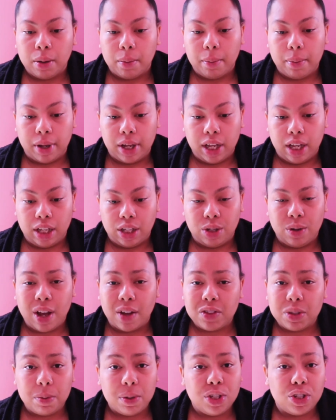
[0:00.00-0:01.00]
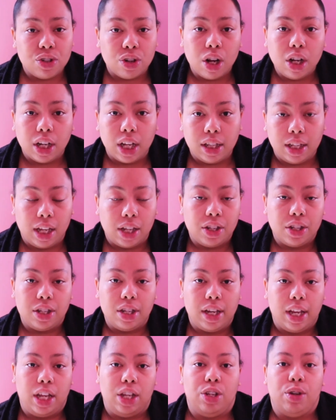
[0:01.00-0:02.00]
But you have to be strong at the end of
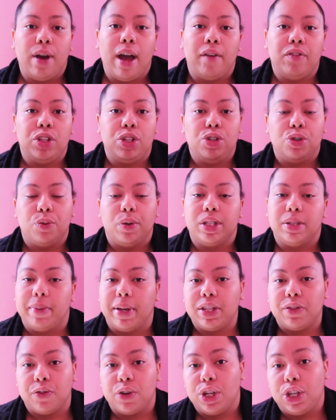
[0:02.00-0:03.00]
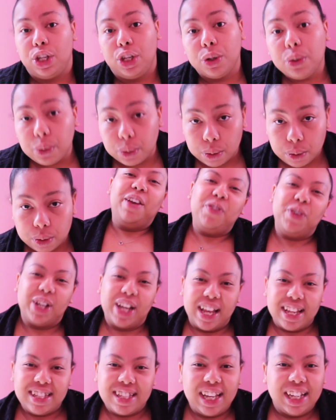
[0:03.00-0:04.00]
the day. You have to do what's best for you. If you
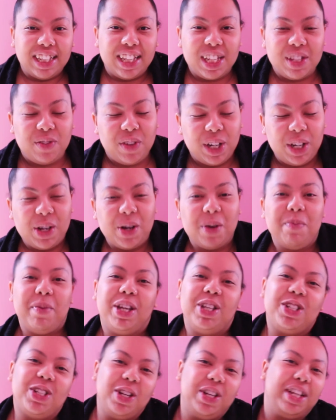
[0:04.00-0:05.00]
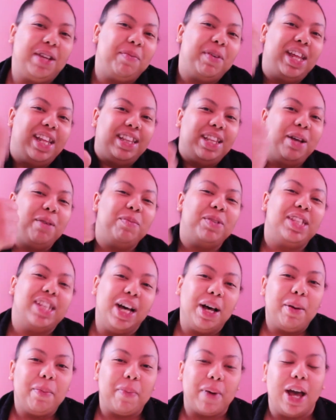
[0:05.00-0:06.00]
guys like this video, make sure you give me that thumbs
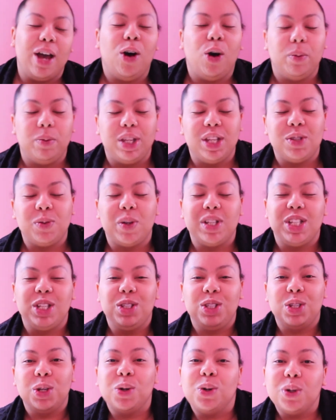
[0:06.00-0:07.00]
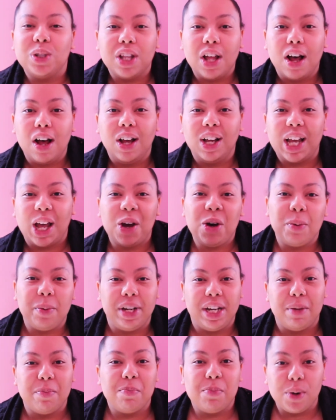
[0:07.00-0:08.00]
up. I hope this wasn't too long. I hope I
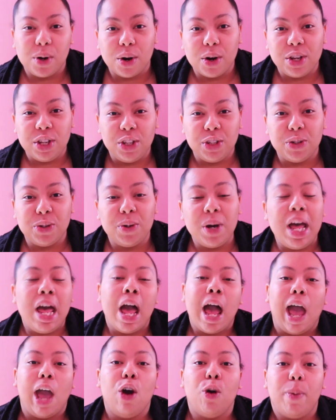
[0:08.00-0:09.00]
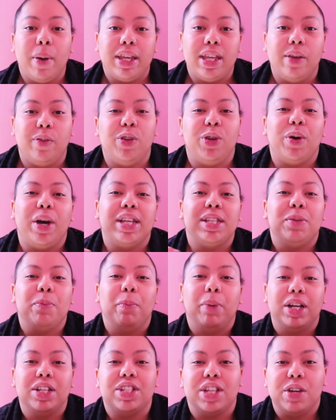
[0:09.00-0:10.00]
didn't bore you. I hope I give you as
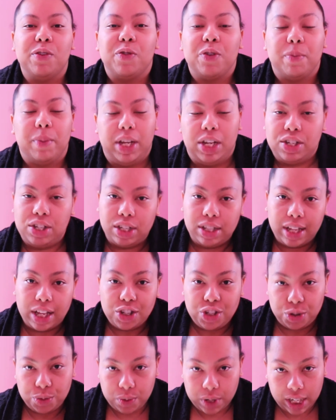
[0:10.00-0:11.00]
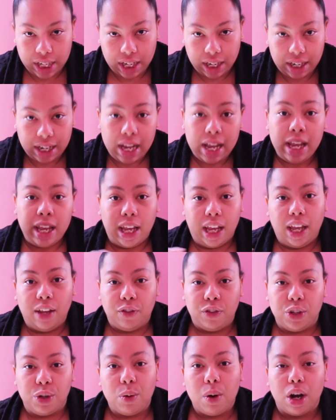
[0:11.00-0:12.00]
much information that you need.
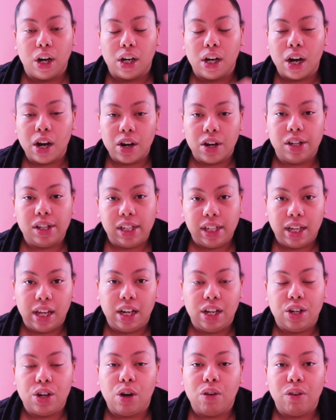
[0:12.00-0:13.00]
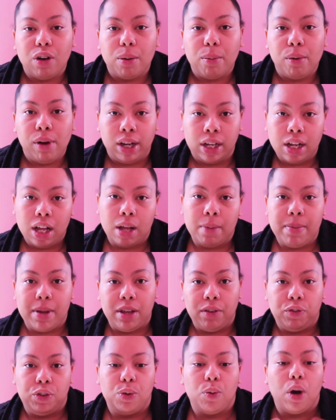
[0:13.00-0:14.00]
If you are currently getting over a breakup,
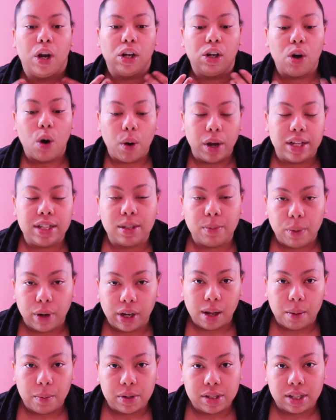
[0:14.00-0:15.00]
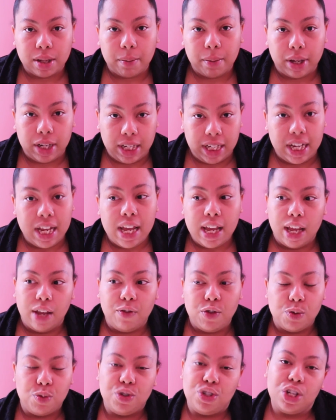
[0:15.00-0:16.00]
if you are going to up with somebody,
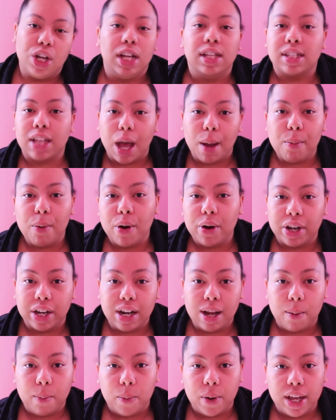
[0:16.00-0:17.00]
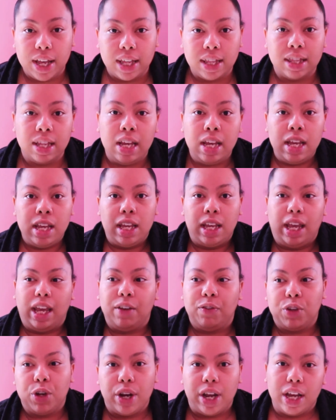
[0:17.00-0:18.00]
if you just got broken up with,
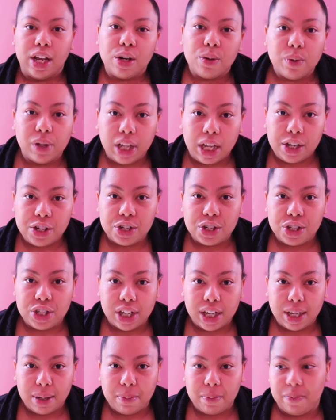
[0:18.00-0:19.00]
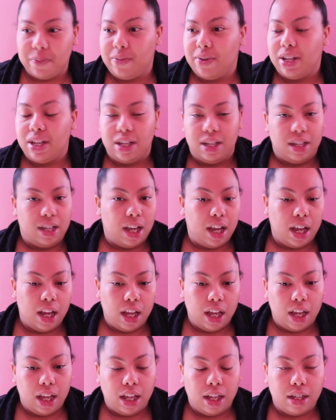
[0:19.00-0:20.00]
if you're in a relationship
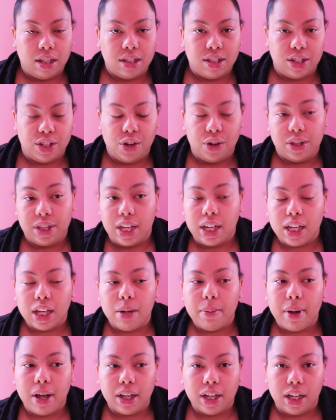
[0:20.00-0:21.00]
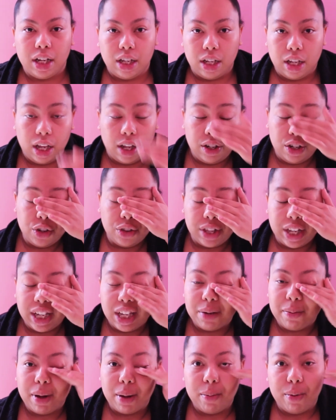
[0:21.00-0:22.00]
and you're thinking
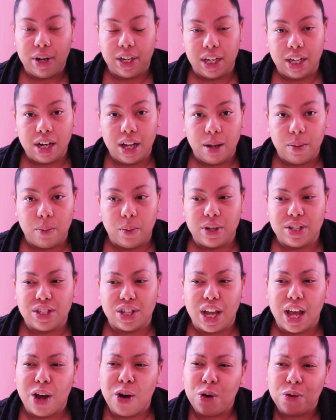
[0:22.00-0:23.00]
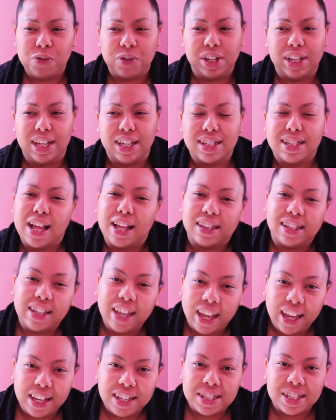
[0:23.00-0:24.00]
about breaking up, which hopefully is not the
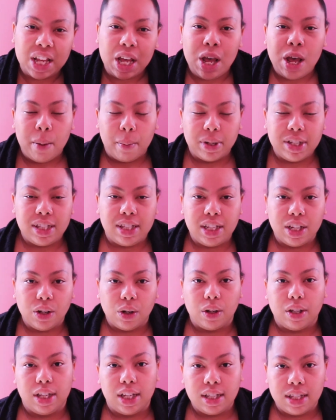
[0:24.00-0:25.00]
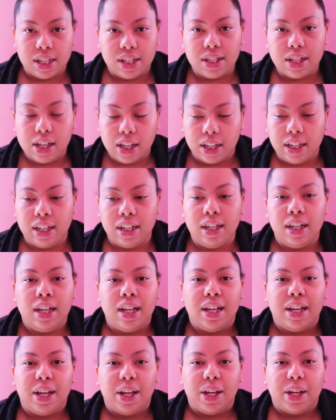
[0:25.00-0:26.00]
case, but still, this is good
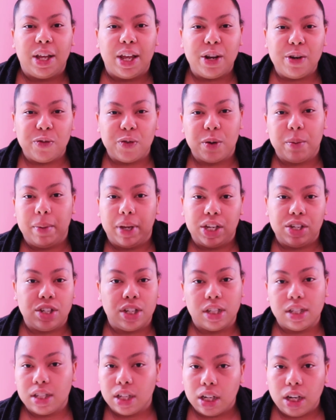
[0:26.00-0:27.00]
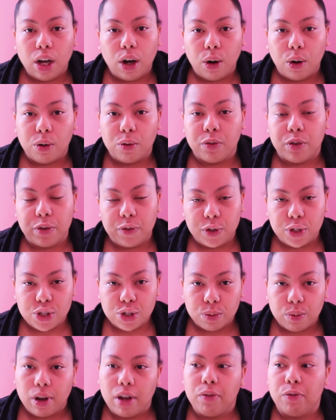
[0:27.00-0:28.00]
information to know for
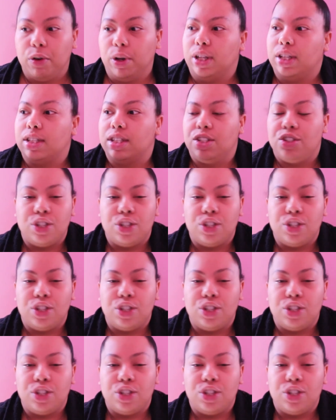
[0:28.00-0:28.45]
future reference.